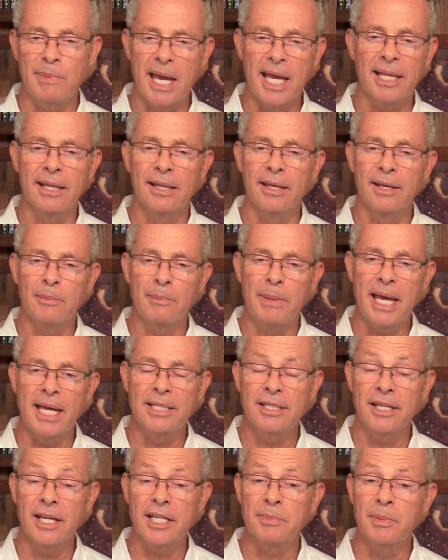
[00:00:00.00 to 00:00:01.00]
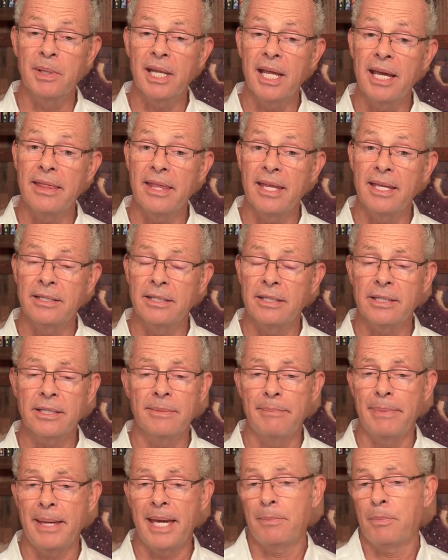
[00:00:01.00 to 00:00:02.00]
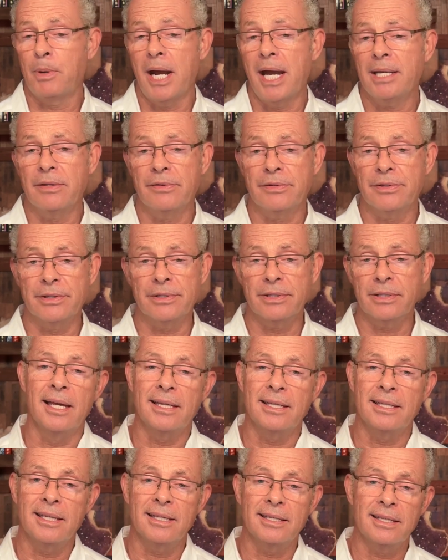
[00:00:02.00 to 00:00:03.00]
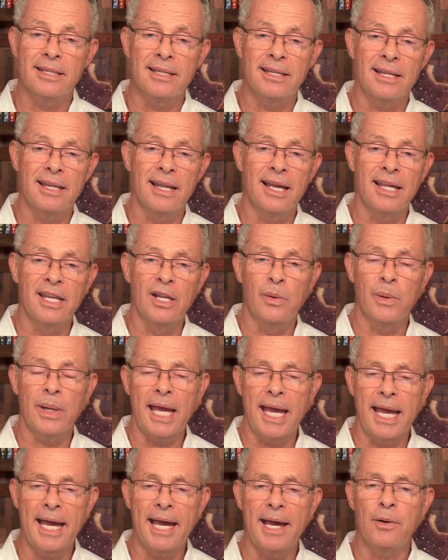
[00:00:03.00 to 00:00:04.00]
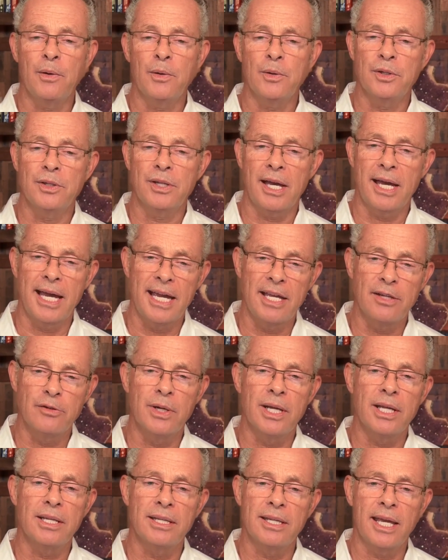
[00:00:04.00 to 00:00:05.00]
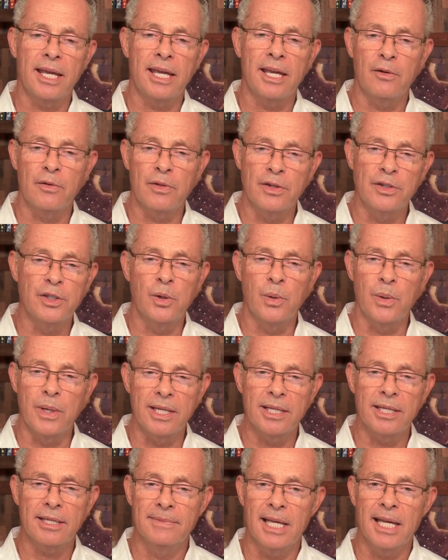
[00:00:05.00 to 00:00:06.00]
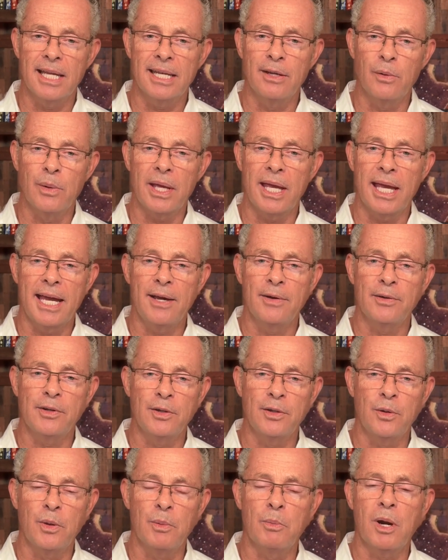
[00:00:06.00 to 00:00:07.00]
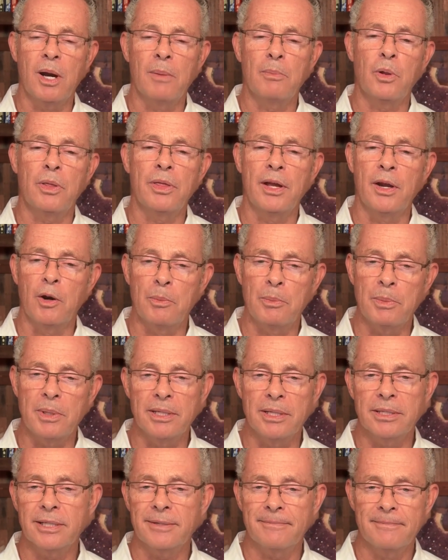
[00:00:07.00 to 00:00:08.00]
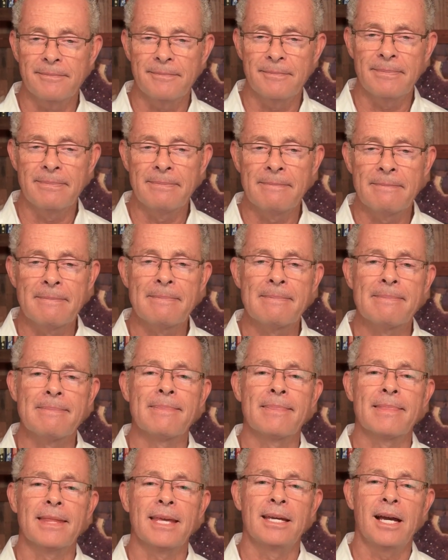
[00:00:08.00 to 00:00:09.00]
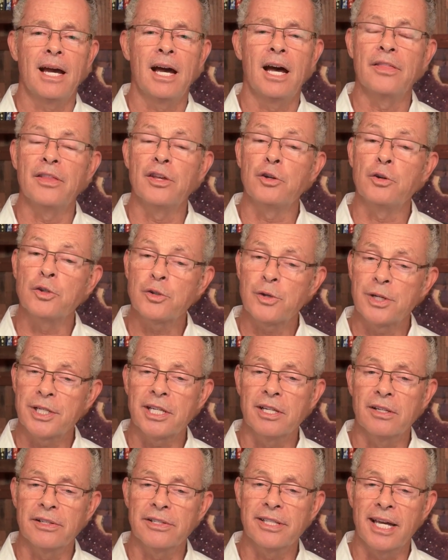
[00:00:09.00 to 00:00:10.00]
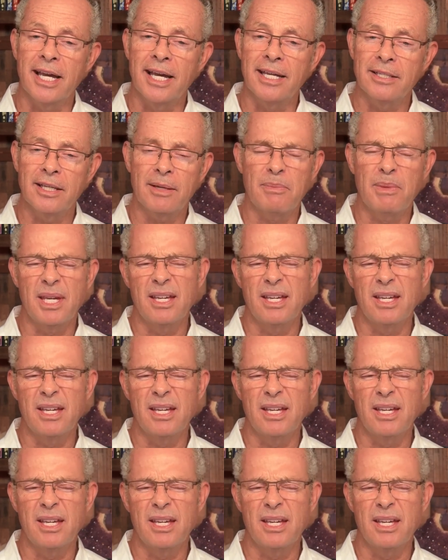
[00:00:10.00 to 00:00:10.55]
bad luck, bad judgment, and then just some bad practices. Not knowing how to hydrate and take care of the joint, not knowing how to do the proper therapies on the nutritional side. It took me